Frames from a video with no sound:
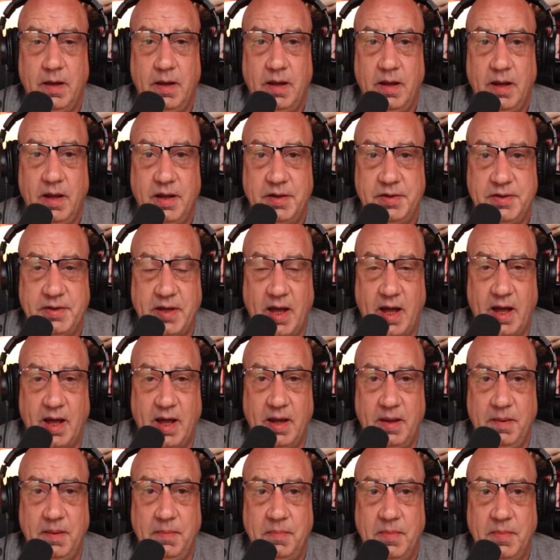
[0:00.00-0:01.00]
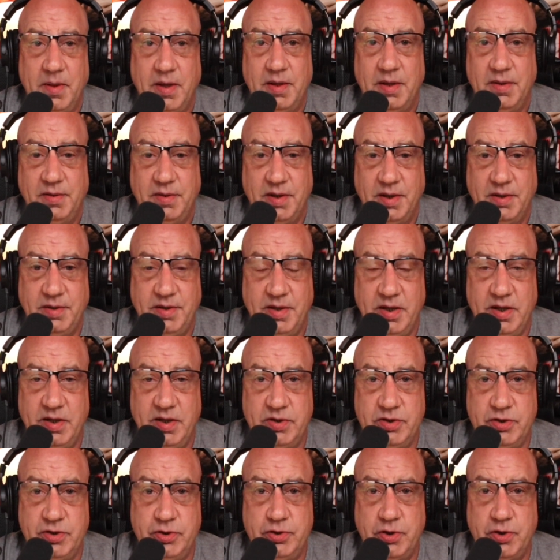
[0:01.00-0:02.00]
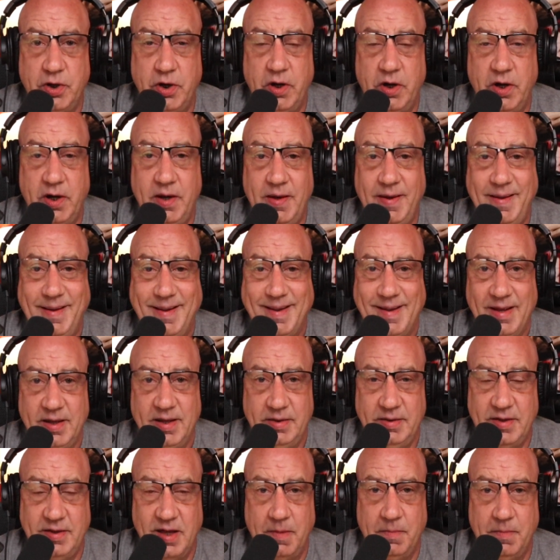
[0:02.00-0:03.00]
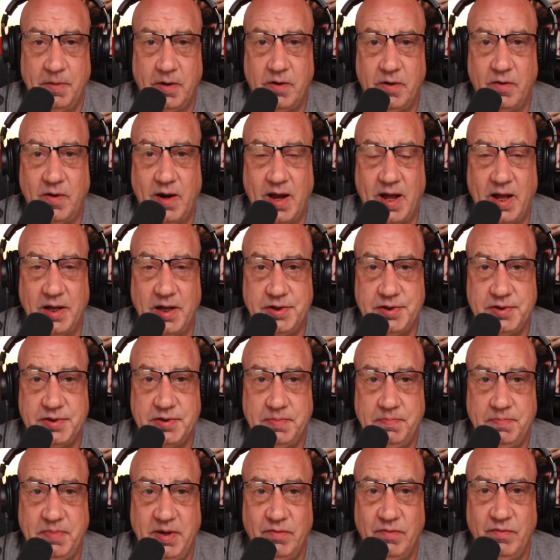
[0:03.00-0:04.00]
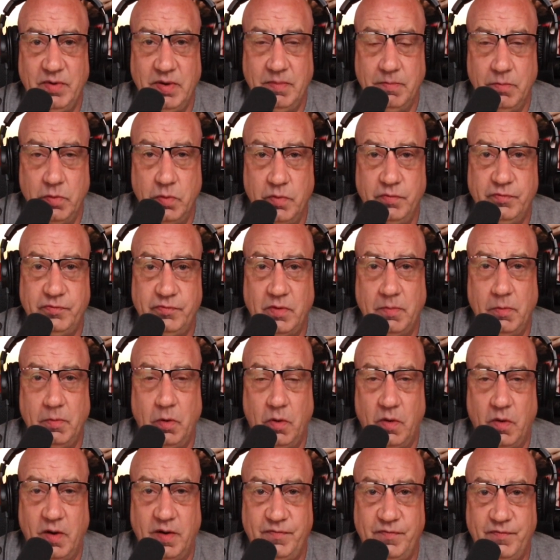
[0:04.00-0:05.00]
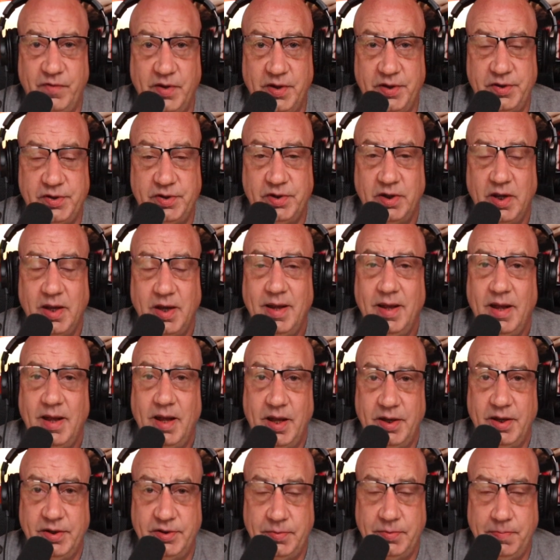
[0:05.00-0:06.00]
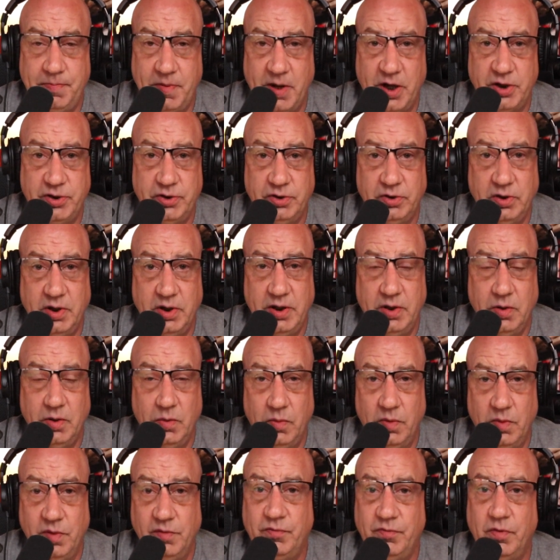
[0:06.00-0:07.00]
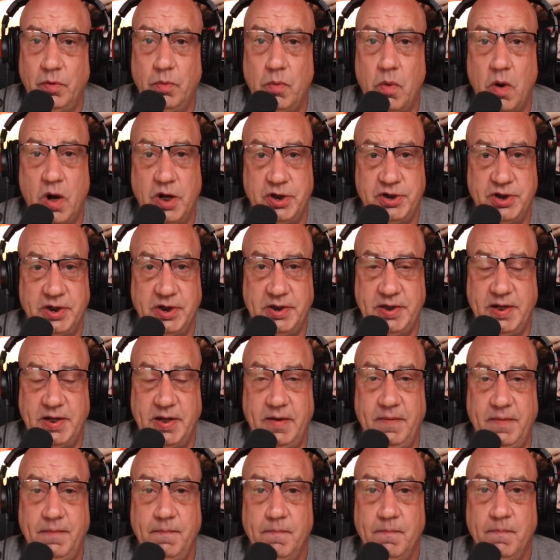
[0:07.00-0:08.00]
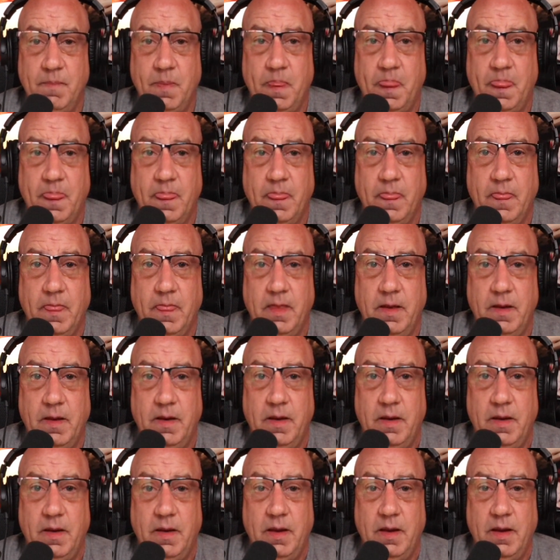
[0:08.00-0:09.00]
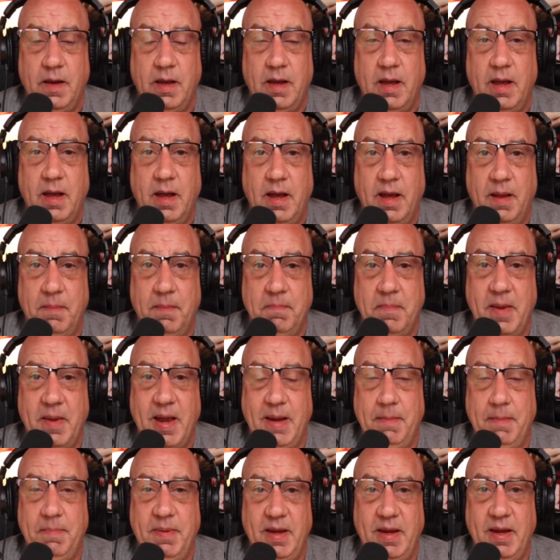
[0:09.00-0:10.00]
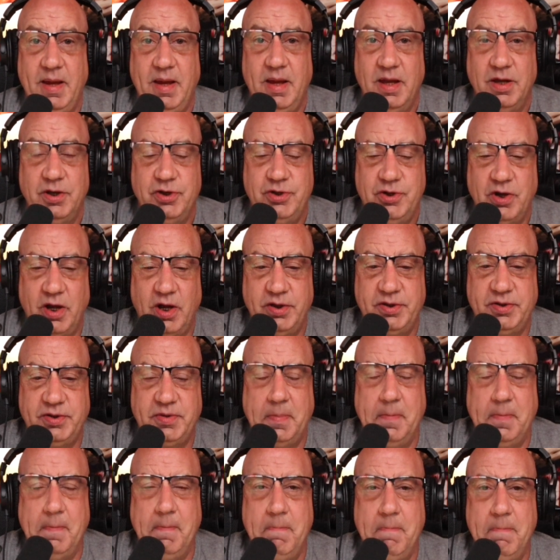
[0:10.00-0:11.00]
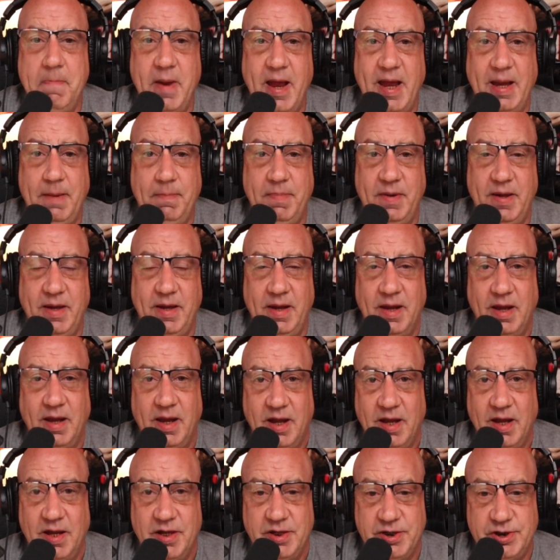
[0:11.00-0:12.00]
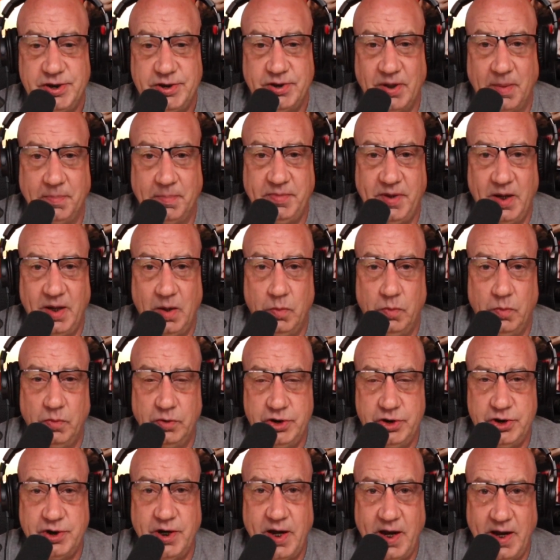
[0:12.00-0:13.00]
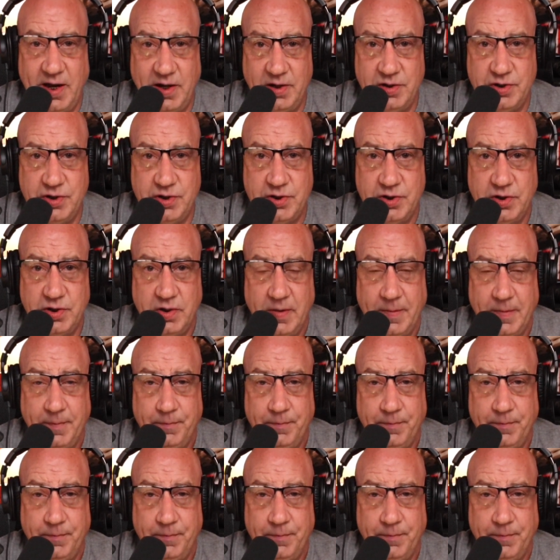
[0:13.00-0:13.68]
It's time that these dirty Democrats be removed from office, especially the Wolf of Washington. And maybe, just maybe, something will change.